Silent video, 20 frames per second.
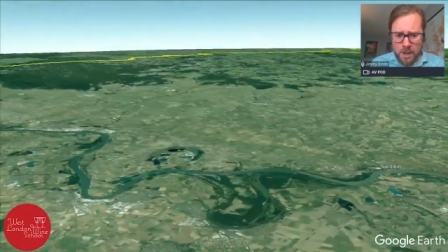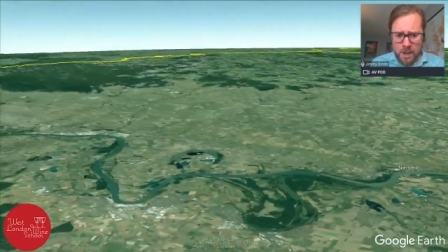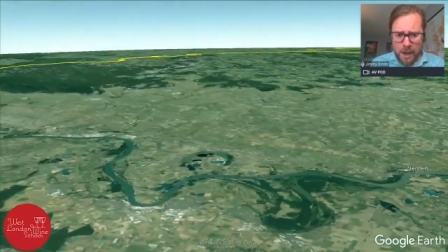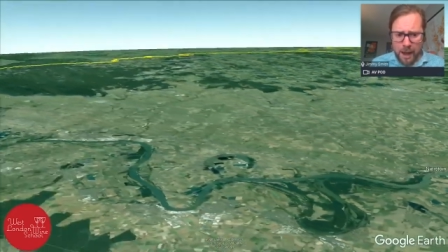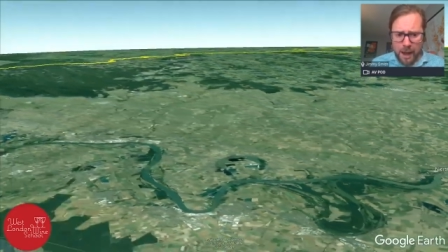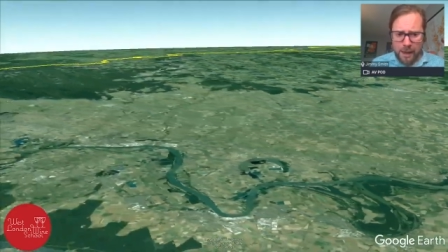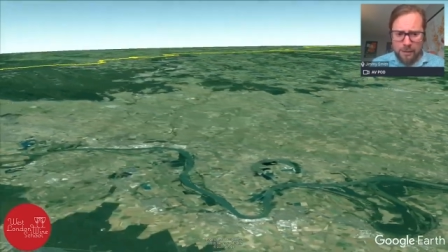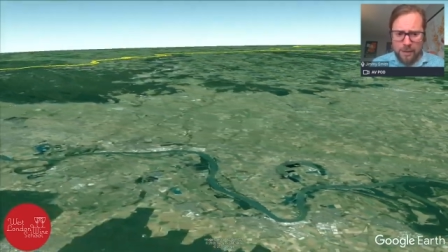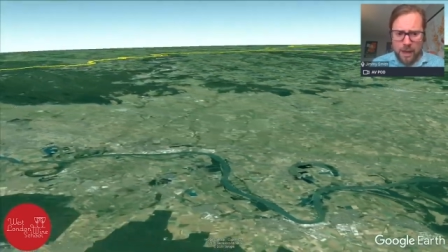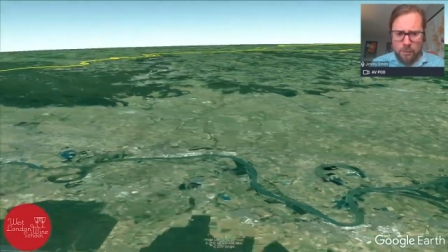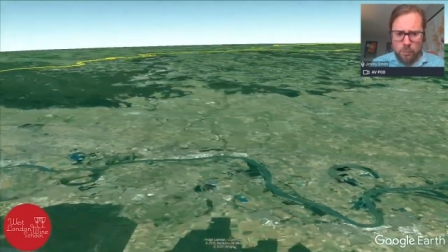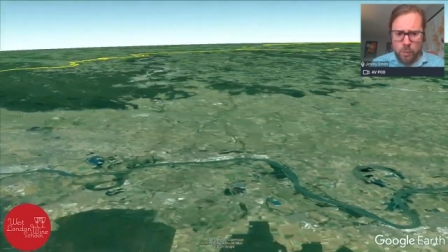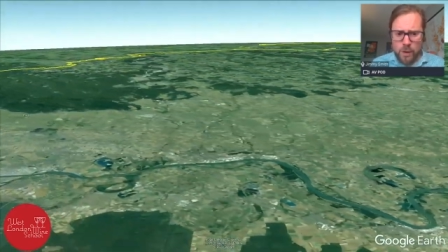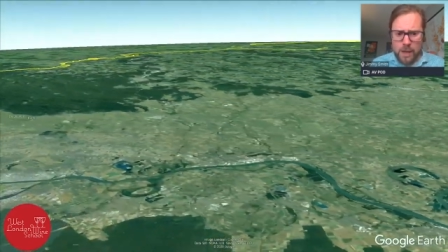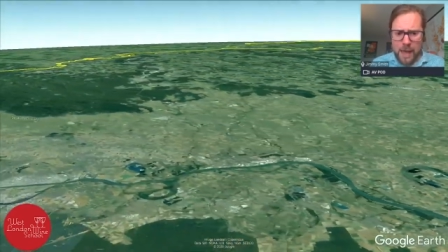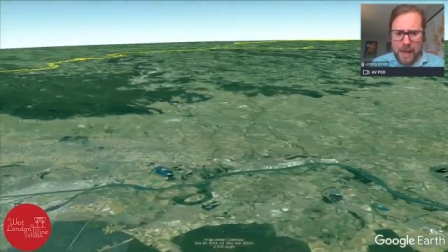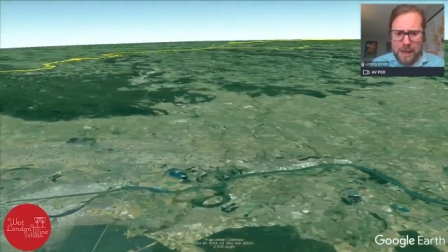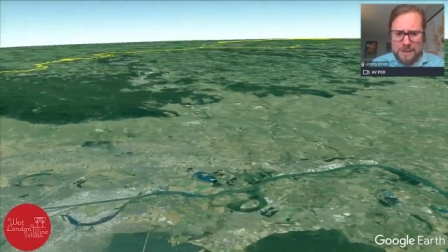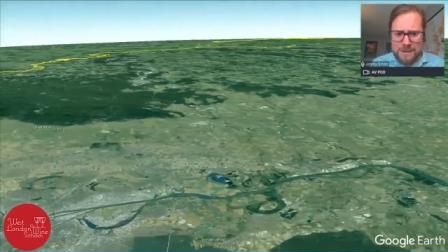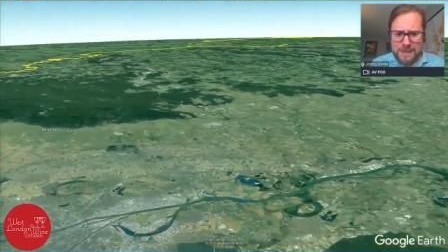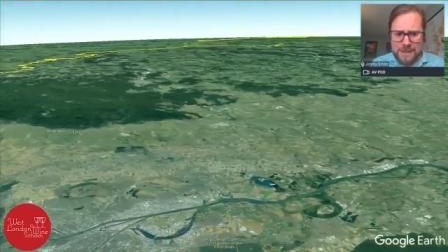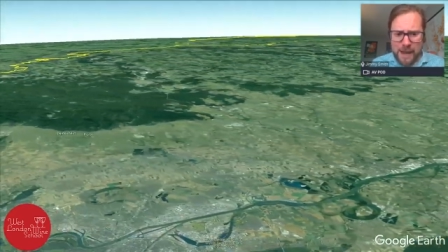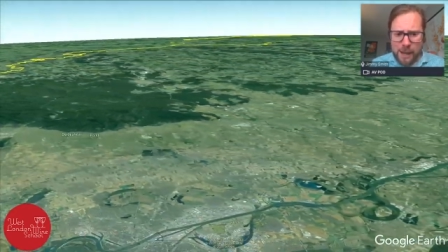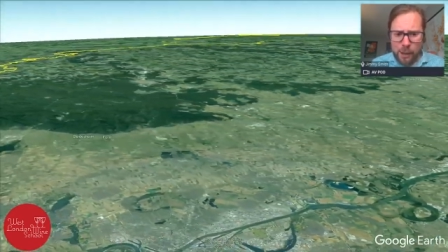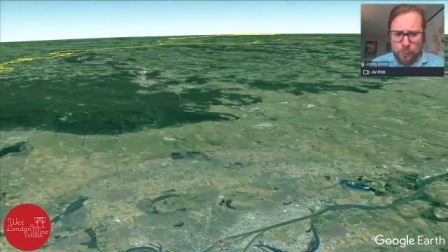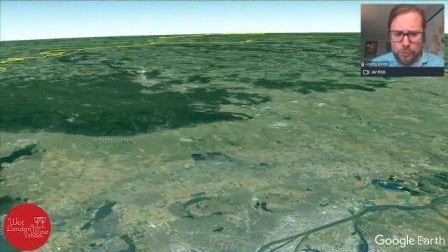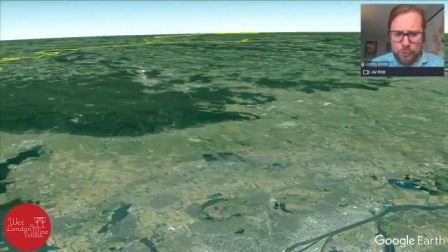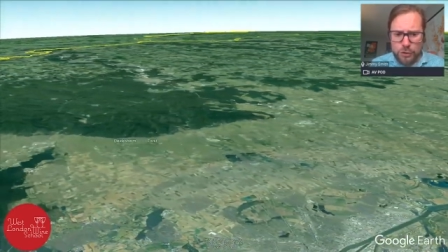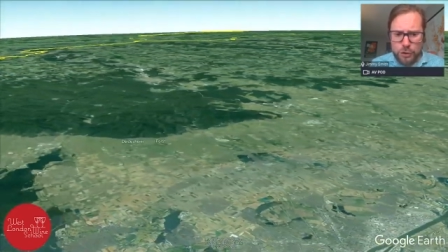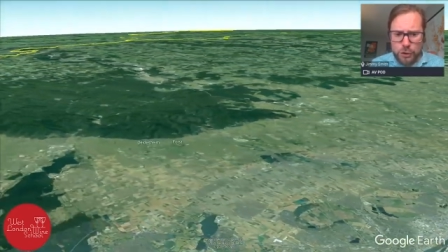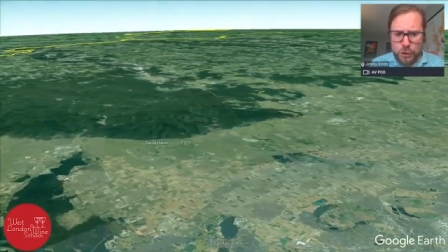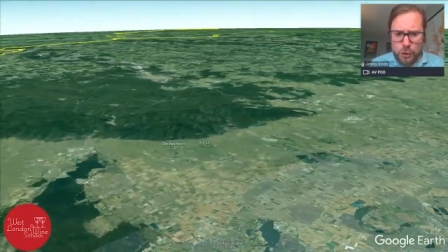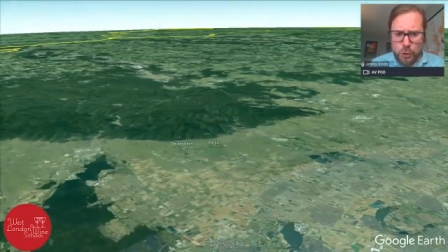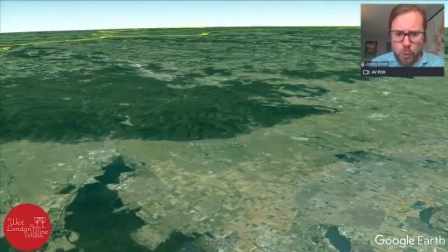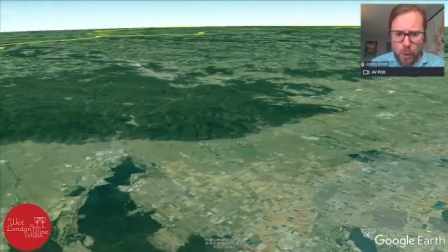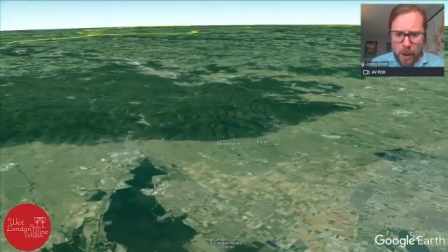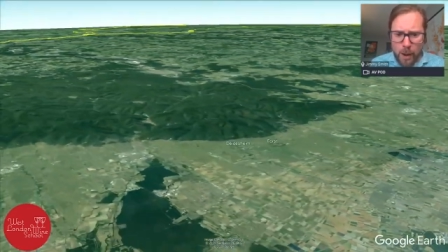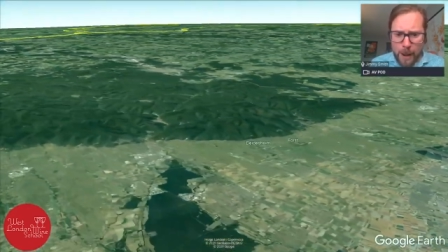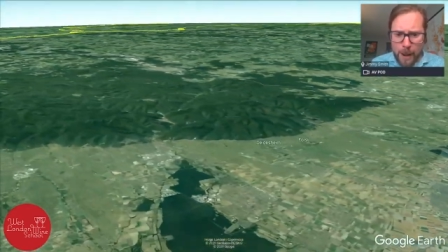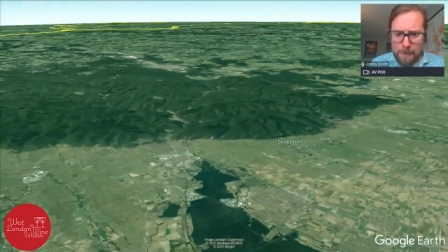And then we head down to
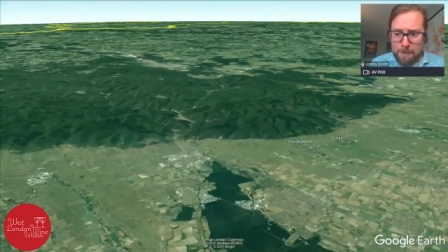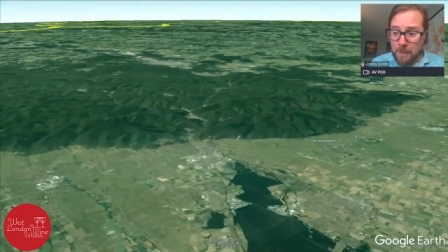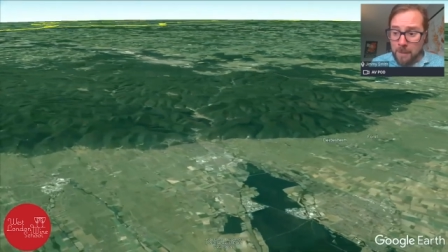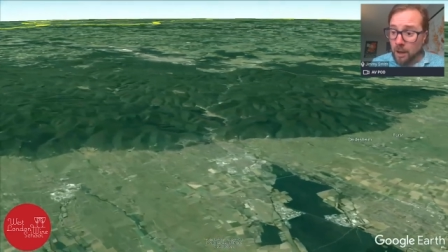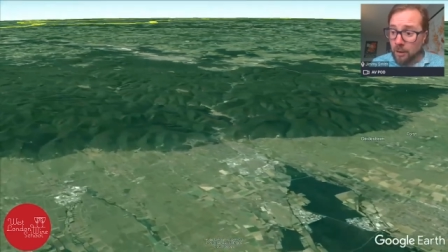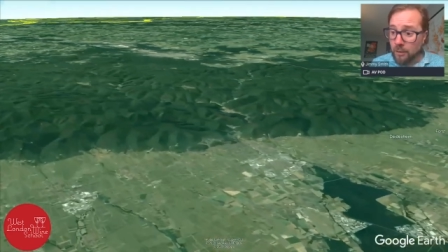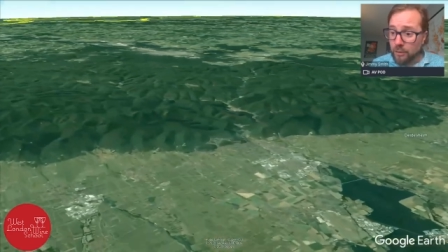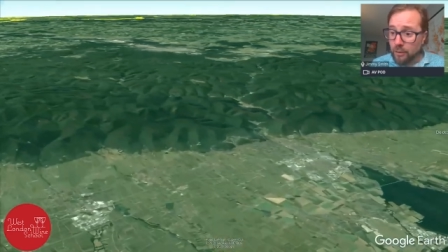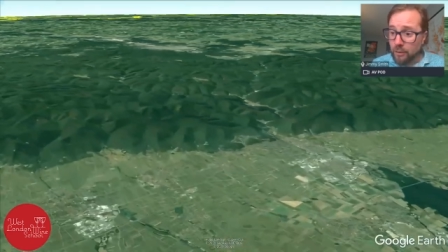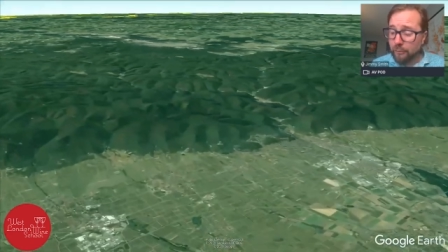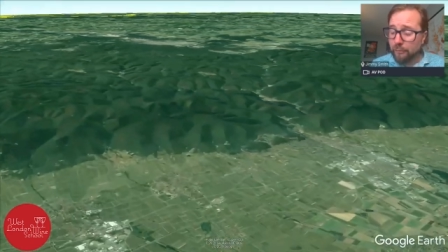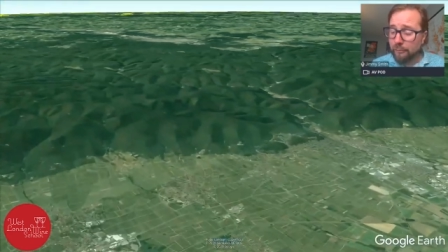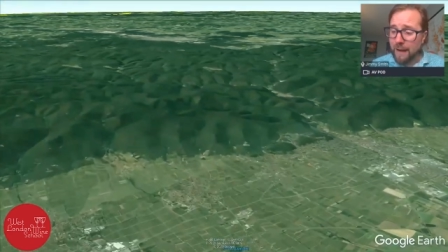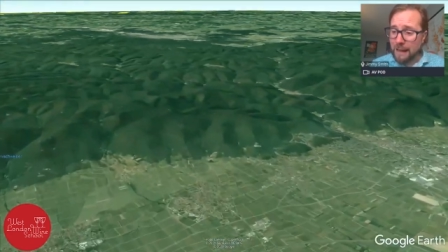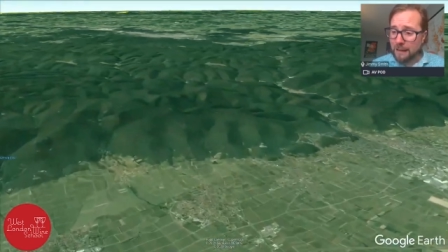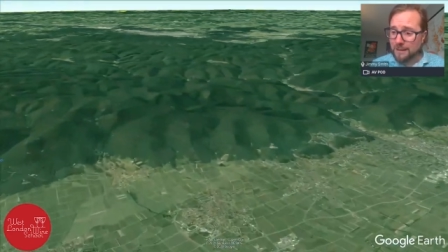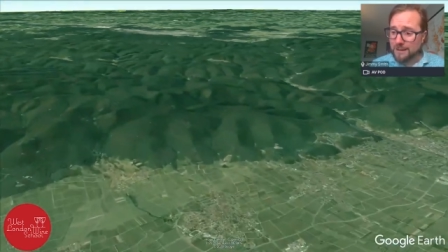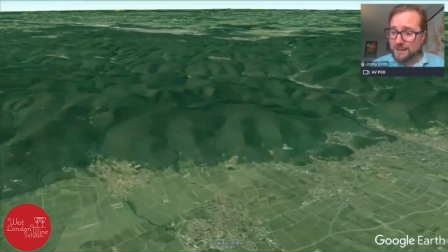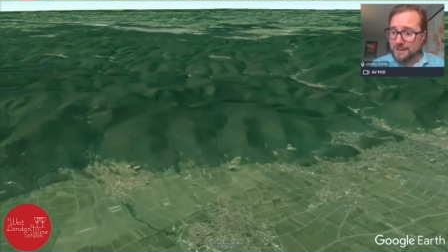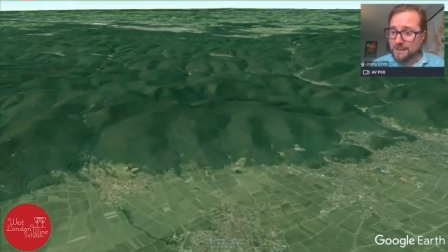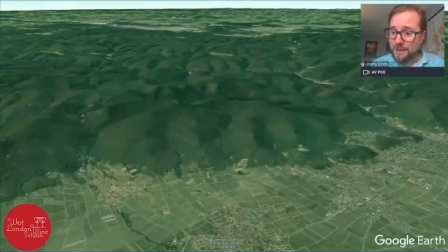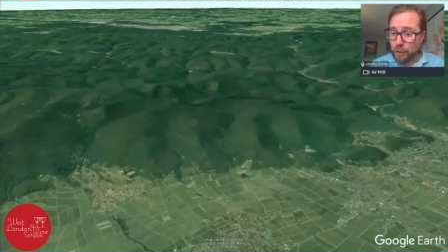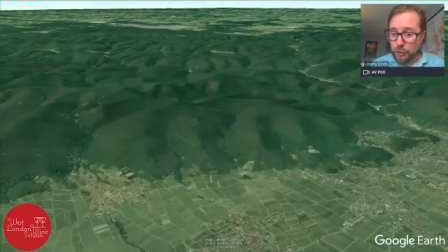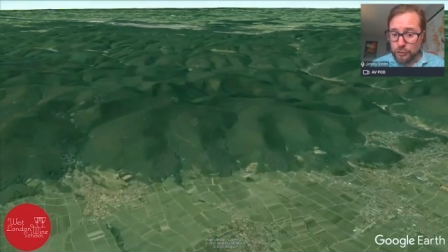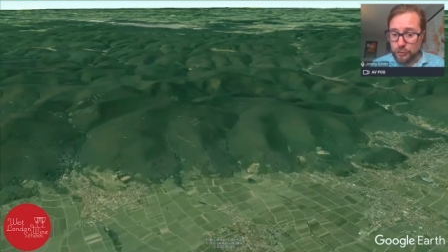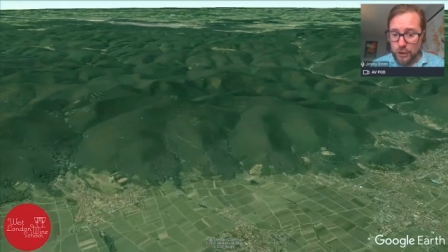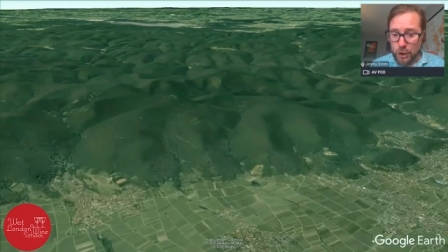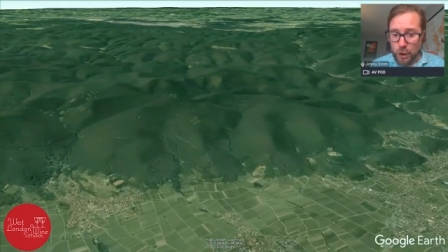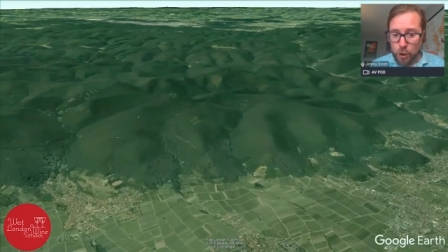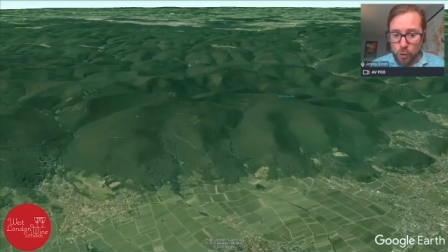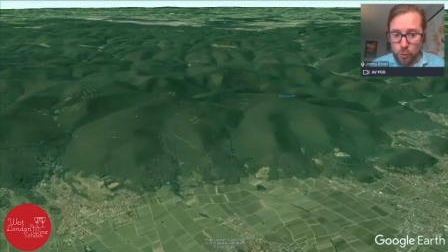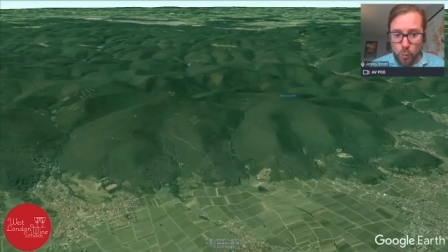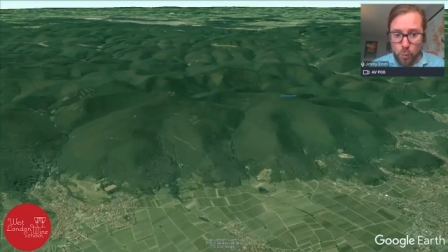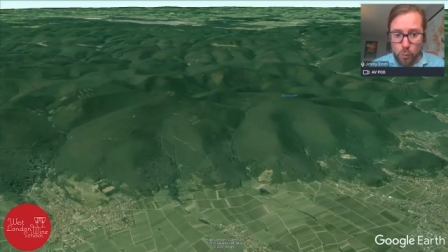the Pfalz zone,